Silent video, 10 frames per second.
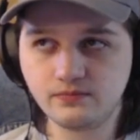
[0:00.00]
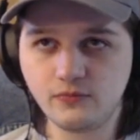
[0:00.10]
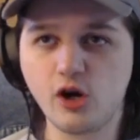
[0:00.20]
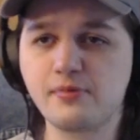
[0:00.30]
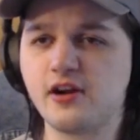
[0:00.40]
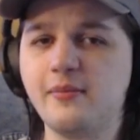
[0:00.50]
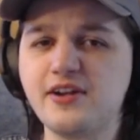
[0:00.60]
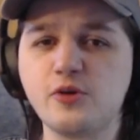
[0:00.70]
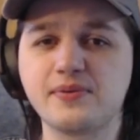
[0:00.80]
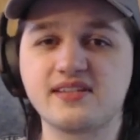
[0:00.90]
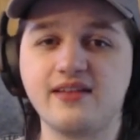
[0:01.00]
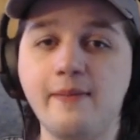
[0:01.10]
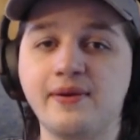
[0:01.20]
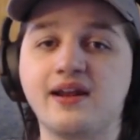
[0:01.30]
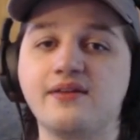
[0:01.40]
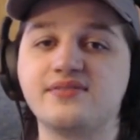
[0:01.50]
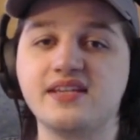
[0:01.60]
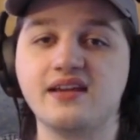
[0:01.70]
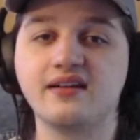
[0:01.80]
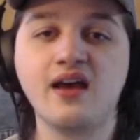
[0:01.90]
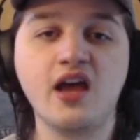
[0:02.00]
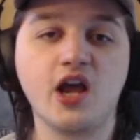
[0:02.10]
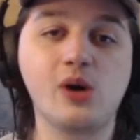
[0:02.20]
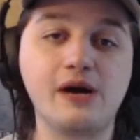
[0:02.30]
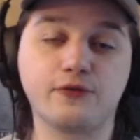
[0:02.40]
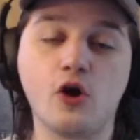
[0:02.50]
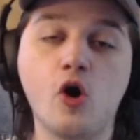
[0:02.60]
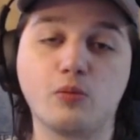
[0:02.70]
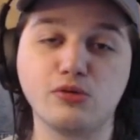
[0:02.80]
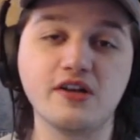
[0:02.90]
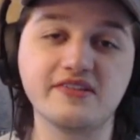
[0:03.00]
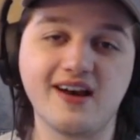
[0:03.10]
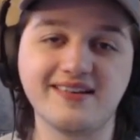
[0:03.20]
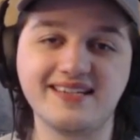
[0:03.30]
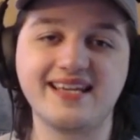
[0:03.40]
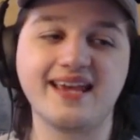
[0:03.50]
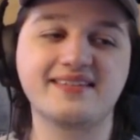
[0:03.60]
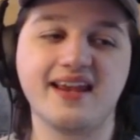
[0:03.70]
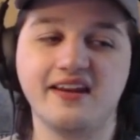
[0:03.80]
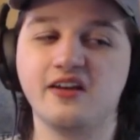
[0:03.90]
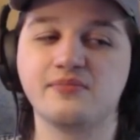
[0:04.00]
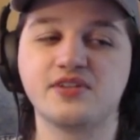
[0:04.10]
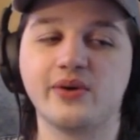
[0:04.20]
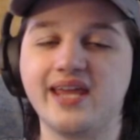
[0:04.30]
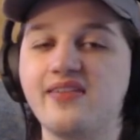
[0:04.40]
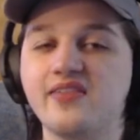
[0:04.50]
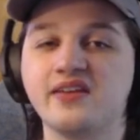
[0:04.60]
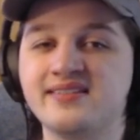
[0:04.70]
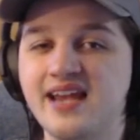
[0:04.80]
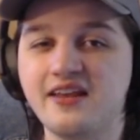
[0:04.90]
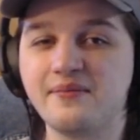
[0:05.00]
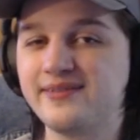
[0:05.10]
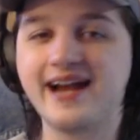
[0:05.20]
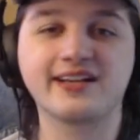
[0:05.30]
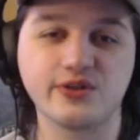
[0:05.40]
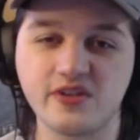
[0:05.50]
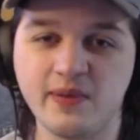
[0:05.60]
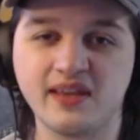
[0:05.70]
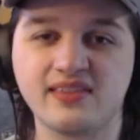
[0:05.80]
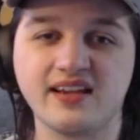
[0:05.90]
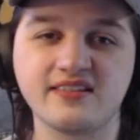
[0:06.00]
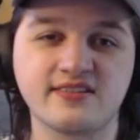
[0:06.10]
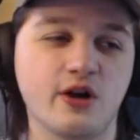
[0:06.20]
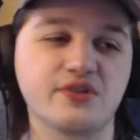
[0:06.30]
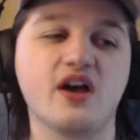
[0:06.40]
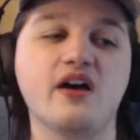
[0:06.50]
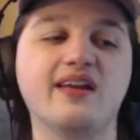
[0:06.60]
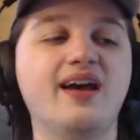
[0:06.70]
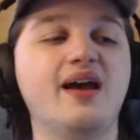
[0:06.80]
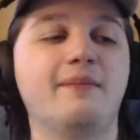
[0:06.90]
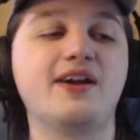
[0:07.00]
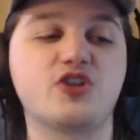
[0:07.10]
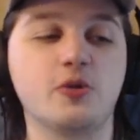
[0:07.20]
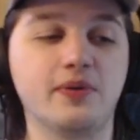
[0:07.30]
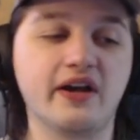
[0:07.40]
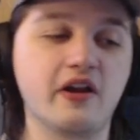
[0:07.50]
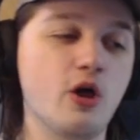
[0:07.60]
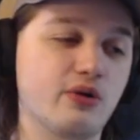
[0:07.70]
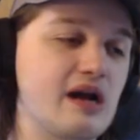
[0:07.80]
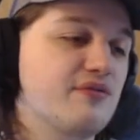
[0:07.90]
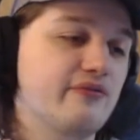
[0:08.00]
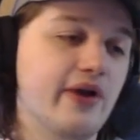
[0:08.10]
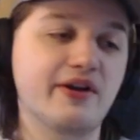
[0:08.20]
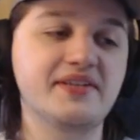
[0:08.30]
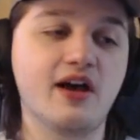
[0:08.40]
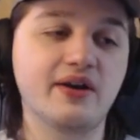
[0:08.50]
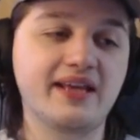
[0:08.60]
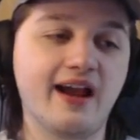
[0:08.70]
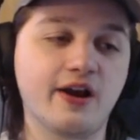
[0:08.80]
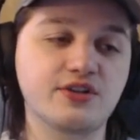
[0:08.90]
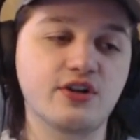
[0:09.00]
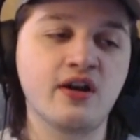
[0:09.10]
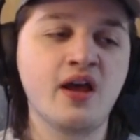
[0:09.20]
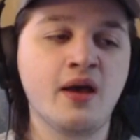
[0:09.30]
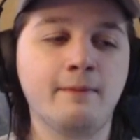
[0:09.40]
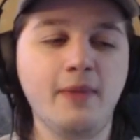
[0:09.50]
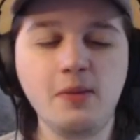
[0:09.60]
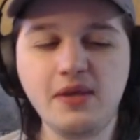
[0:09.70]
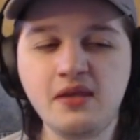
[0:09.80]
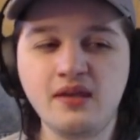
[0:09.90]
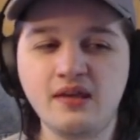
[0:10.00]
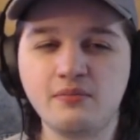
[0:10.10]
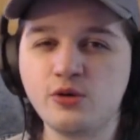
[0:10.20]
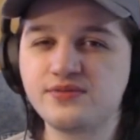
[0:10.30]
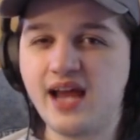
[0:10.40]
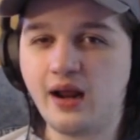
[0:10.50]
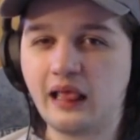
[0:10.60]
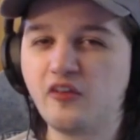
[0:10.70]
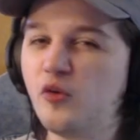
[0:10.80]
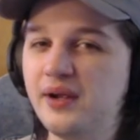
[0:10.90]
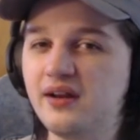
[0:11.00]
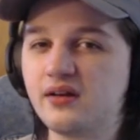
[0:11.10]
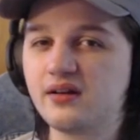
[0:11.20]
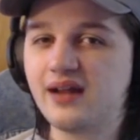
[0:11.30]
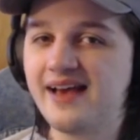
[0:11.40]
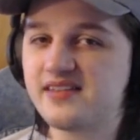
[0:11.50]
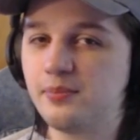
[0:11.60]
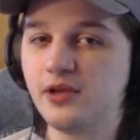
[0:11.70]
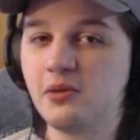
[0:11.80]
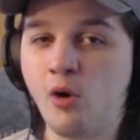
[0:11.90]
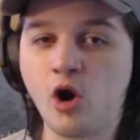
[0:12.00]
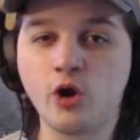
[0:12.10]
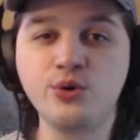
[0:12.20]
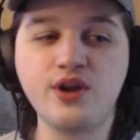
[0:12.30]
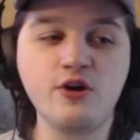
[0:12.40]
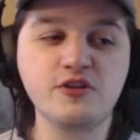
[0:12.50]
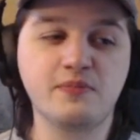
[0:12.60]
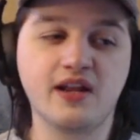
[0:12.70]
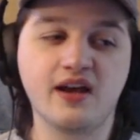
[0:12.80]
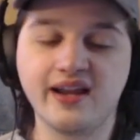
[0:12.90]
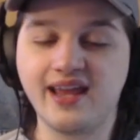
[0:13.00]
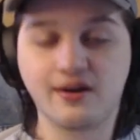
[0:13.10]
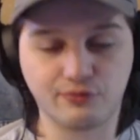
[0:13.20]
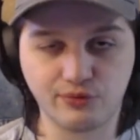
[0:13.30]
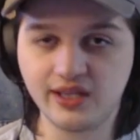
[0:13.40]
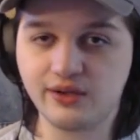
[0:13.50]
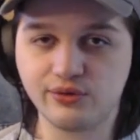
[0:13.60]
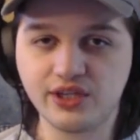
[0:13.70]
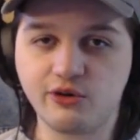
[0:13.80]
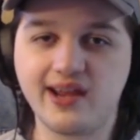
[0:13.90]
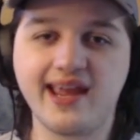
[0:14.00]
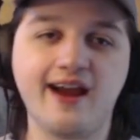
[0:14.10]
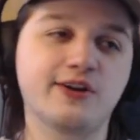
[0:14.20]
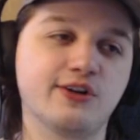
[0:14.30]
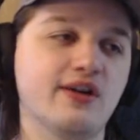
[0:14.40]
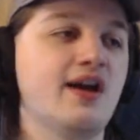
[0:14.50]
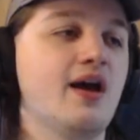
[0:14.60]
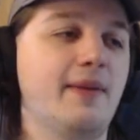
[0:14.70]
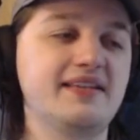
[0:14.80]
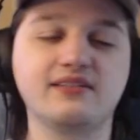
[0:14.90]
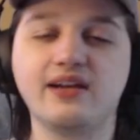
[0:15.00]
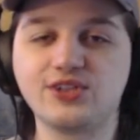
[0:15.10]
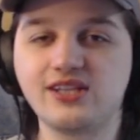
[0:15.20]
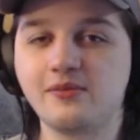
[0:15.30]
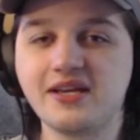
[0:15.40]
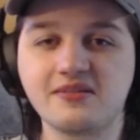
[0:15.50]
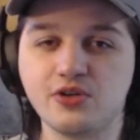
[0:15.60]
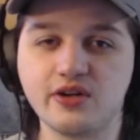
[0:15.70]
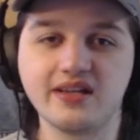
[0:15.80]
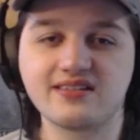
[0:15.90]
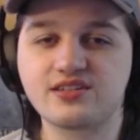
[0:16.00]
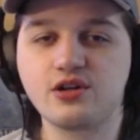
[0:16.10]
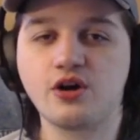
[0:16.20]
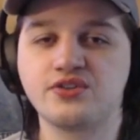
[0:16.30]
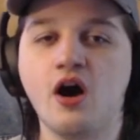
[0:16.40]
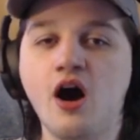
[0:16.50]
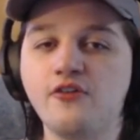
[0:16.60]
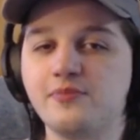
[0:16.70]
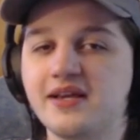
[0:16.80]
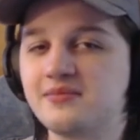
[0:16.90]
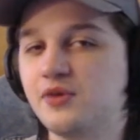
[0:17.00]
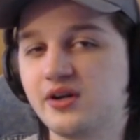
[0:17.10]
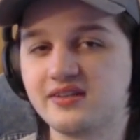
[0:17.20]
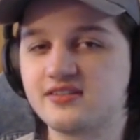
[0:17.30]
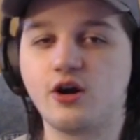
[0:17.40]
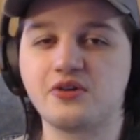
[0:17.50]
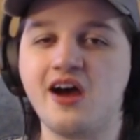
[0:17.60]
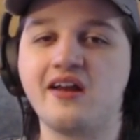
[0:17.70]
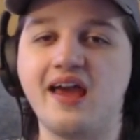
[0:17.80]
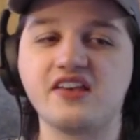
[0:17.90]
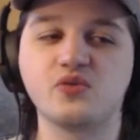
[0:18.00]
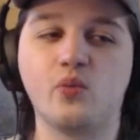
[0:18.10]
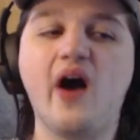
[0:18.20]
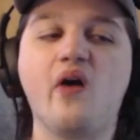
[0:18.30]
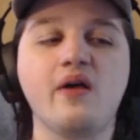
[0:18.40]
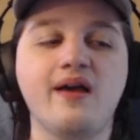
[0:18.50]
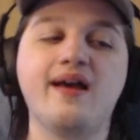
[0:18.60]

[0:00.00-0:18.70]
Magikoopa's slap hit I've seen go out for home runs on DK Stadium. So again, the stadium factor is a big thing in Starzon. Magikoopa, an all-around very solid character. Maybe moves down a little bit as I play more, who knows, but again, really, really great character. Basically, everything that makes him good in Stars Off makes him good in Stars On as well.